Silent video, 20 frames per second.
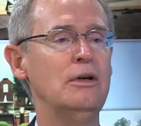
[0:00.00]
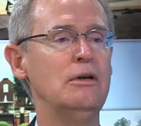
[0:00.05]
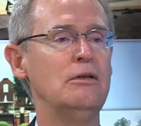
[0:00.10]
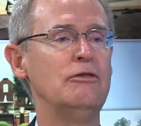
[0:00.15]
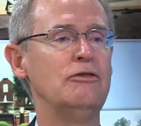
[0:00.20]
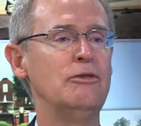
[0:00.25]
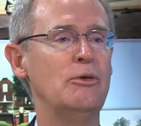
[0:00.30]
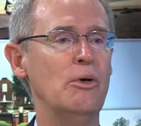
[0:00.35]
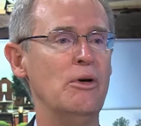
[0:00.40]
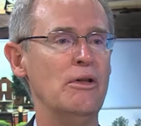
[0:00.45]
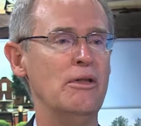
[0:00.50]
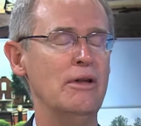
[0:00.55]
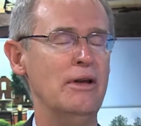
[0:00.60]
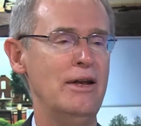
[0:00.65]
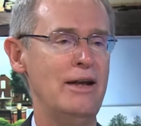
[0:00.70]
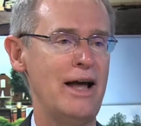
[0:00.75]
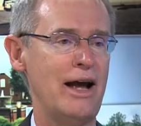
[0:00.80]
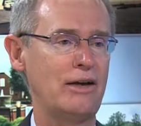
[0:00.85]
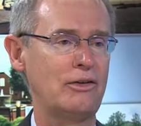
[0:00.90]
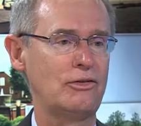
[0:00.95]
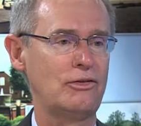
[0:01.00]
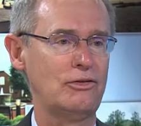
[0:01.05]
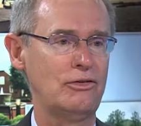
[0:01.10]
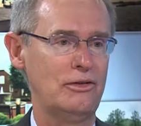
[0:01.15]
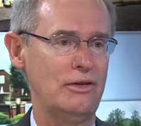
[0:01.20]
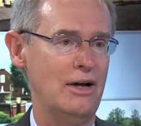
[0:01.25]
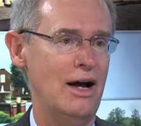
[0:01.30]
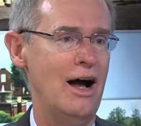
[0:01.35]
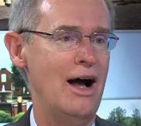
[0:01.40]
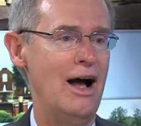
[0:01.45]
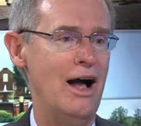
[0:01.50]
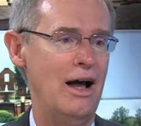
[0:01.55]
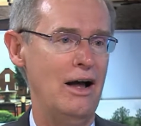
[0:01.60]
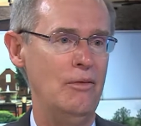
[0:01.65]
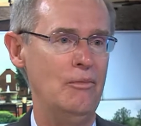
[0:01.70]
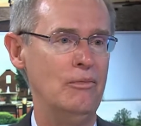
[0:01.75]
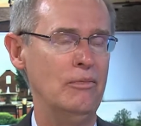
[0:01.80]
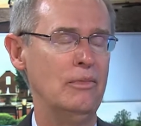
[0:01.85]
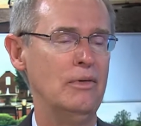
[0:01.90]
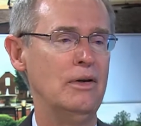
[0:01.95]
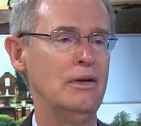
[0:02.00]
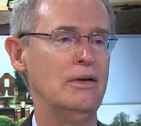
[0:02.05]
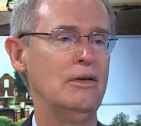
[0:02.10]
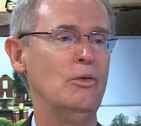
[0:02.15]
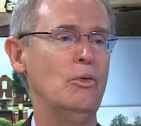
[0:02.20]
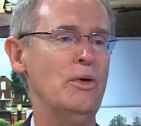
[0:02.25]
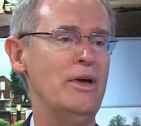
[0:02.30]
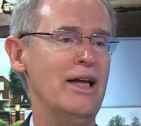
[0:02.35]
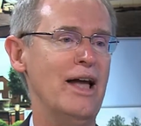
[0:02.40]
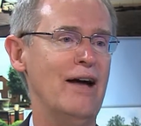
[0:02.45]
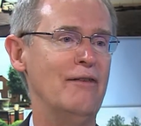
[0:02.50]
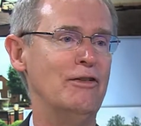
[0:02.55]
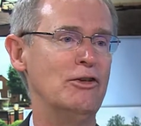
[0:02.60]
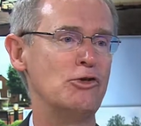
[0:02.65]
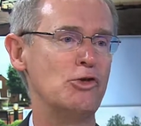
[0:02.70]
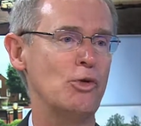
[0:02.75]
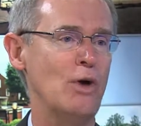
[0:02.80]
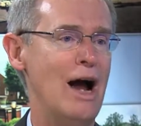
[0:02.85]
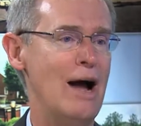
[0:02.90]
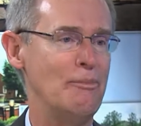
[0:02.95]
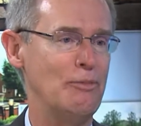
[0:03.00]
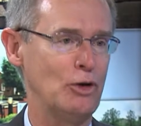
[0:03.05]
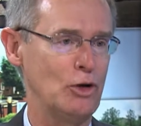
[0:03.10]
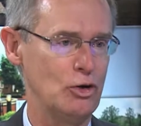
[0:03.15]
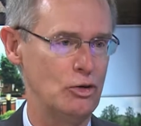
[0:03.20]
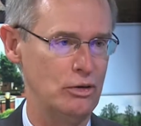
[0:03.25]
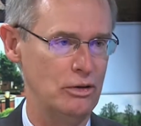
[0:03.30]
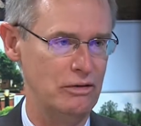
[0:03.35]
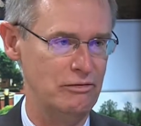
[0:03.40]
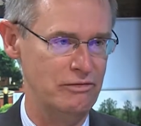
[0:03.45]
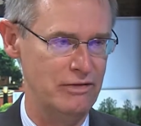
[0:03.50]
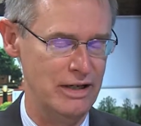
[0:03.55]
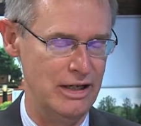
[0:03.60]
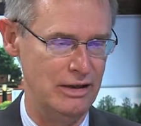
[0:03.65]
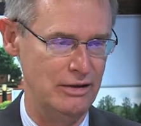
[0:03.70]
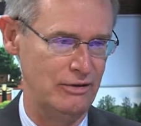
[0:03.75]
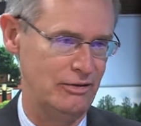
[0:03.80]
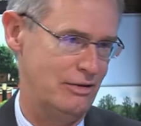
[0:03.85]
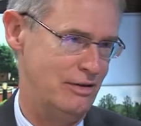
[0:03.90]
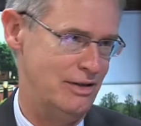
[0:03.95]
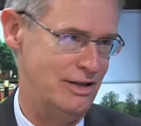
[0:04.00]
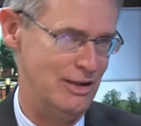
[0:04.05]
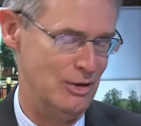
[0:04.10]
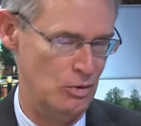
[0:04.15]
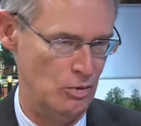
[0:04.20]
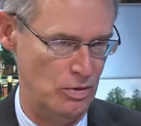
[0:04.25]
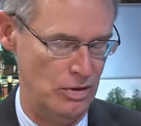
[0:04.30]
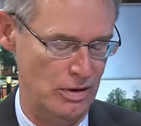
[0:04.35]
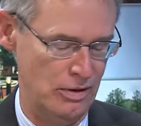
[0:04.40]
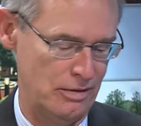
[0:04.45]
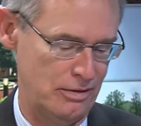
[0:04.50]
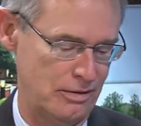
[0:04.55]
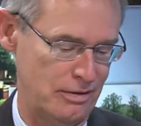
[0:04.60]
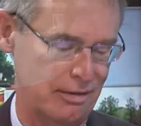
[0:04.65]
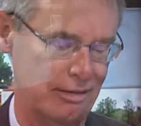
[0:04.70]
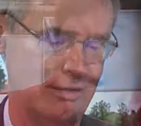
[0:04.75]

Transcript: for the next time we have a tropical event to deal with.